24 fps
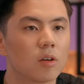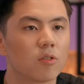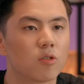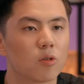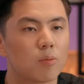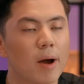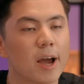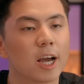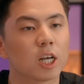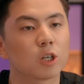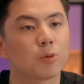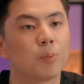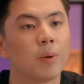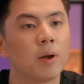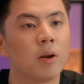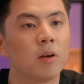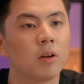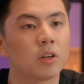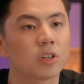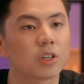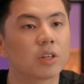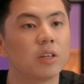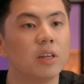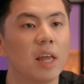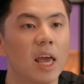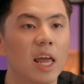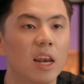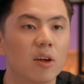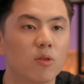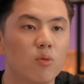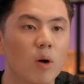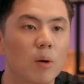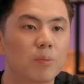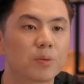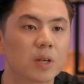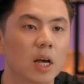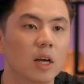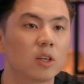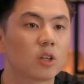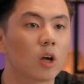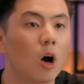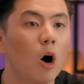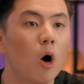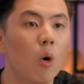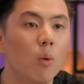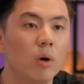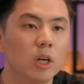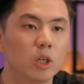From my experience, native websites
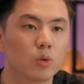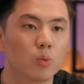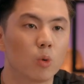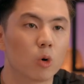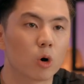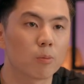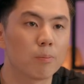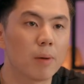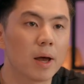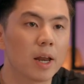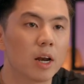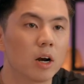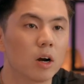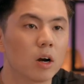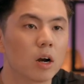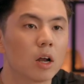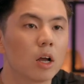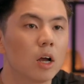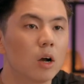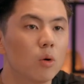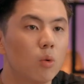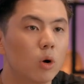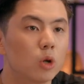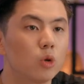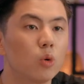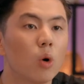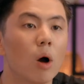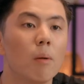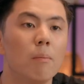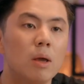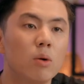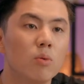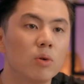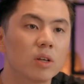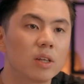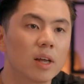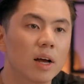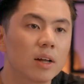always work better. What do I mean with